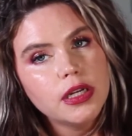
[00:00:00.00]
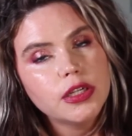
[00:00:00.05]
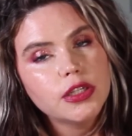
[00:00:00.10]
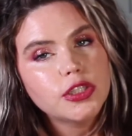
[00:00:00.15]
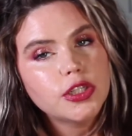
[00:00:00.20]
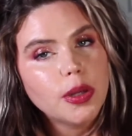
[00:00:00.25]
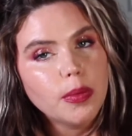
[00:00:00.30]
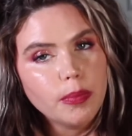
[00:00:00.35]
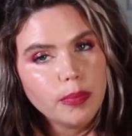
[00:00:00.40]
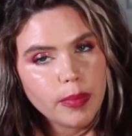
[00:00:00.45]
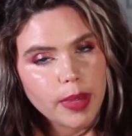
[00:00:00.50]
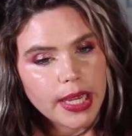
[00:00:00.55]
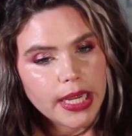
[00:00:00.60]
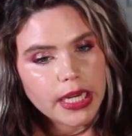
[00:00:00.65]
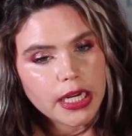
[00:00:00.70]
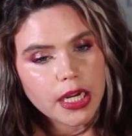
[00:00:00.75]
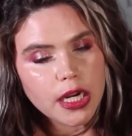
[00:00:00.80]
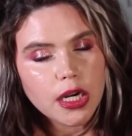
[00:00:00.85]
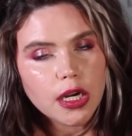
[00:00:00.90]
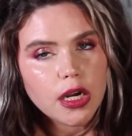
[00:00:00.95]
to
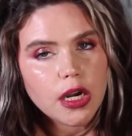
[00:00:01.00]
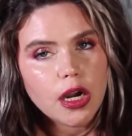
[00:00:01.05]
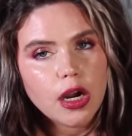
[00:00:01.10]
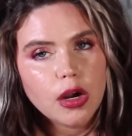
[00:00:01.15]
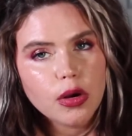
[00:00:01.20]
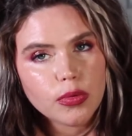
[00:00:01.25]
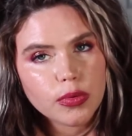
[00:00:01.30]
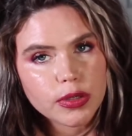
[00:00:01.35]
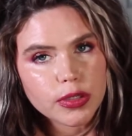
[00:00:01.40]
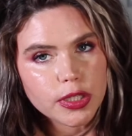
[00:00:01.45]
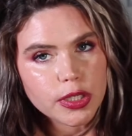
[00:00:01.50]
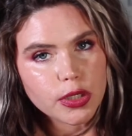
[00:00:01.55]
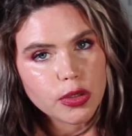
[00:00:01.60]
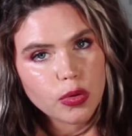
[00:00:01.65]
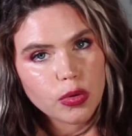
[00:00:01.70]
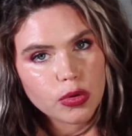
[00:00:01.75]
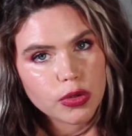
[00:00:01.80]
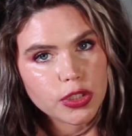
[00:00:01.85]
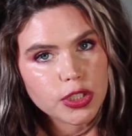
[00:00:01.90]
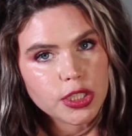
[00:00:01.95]
make a really
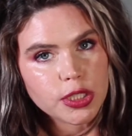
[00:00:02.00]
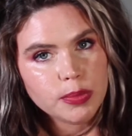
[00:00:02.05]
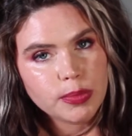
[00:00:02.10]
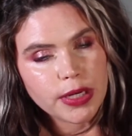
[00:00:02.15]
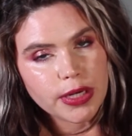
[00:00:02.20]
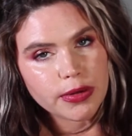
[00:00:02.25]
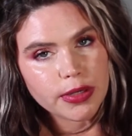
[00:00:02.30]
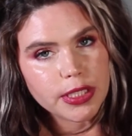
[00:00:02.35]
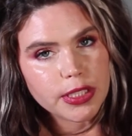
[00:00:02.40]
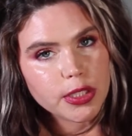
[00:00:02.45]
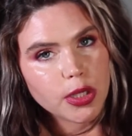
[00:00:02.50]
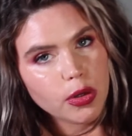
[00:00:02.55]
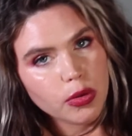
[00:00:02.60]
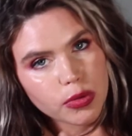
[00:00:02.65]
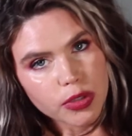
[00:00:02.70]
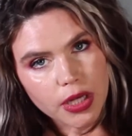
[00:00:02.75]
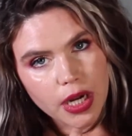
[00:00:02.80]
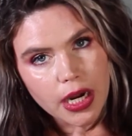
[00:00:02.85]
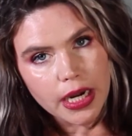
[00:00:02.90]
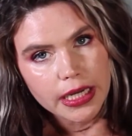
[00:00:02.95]
gorgeous berry
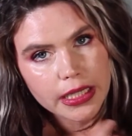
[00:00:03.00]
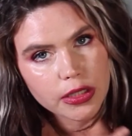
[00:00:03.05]
toned eye